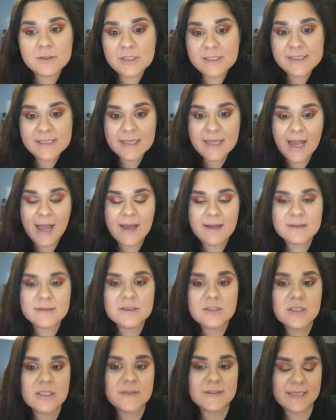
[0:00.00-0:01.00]
she said yeah,
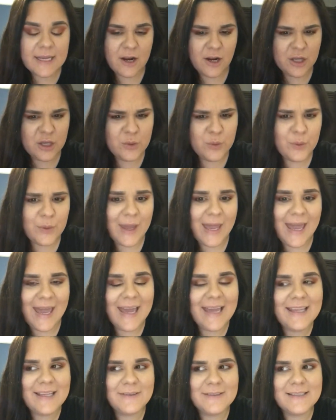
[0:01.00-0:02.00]
and she was like, "Are you
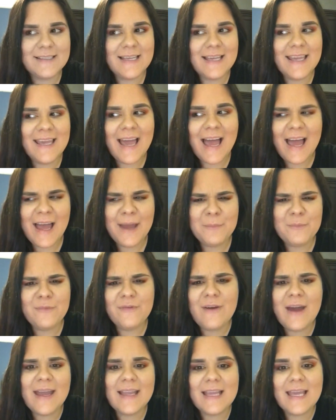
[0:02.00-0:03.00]
okay?" And I was like, "Yeah, I'm
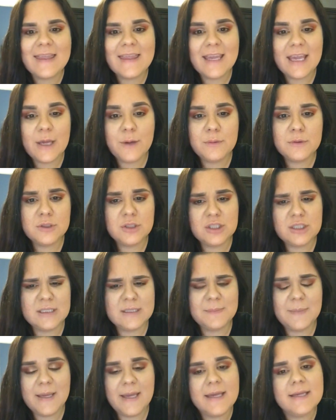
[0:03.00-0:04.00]
fine. I think it was
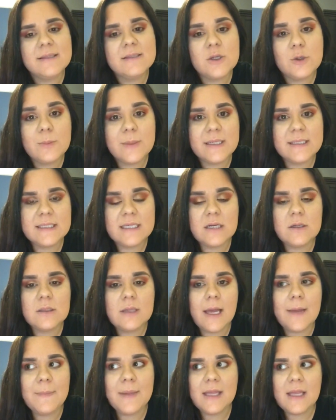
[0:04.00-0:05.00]
just pee. No big deal.
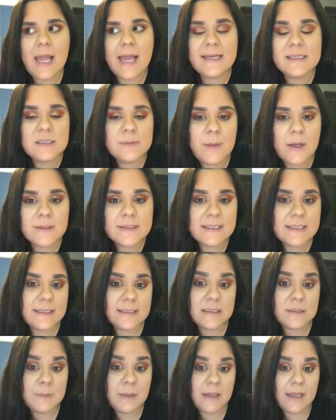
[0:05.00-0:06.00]
I mean, I smelt it.
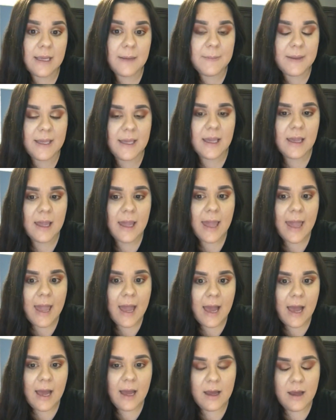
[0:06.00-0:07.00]
It smelled like pee."
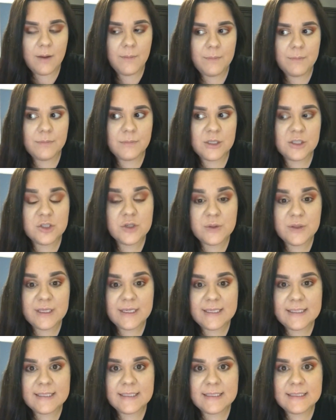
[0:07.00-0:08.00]
The truth
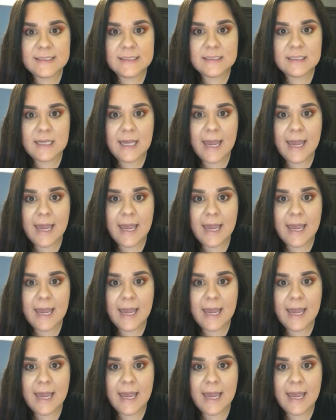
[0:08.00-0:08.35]
is